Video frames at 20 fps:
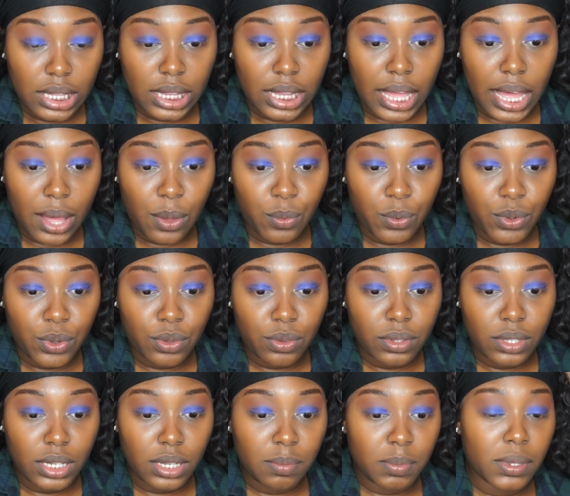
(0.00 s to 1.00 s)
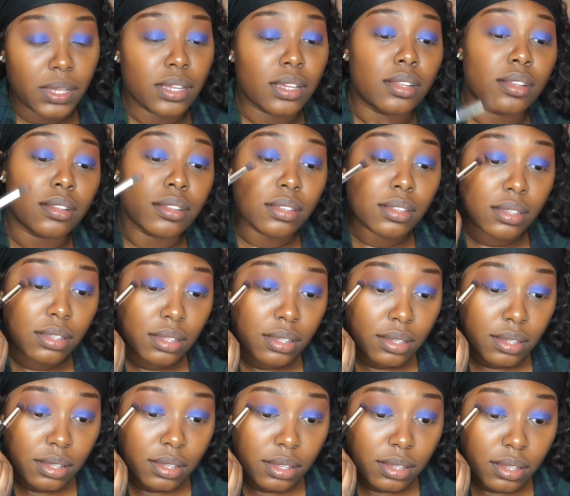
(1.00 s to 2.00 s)
that will deepen
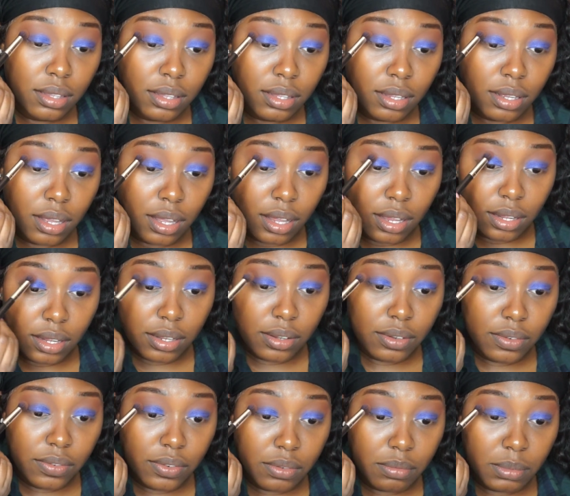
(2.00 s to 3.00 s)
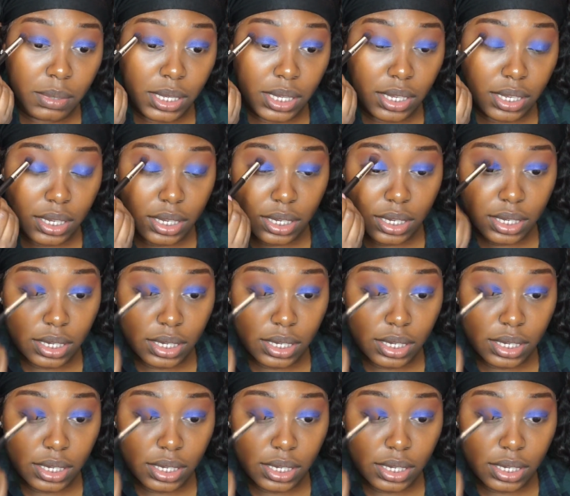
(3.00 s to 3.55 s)
the color for me.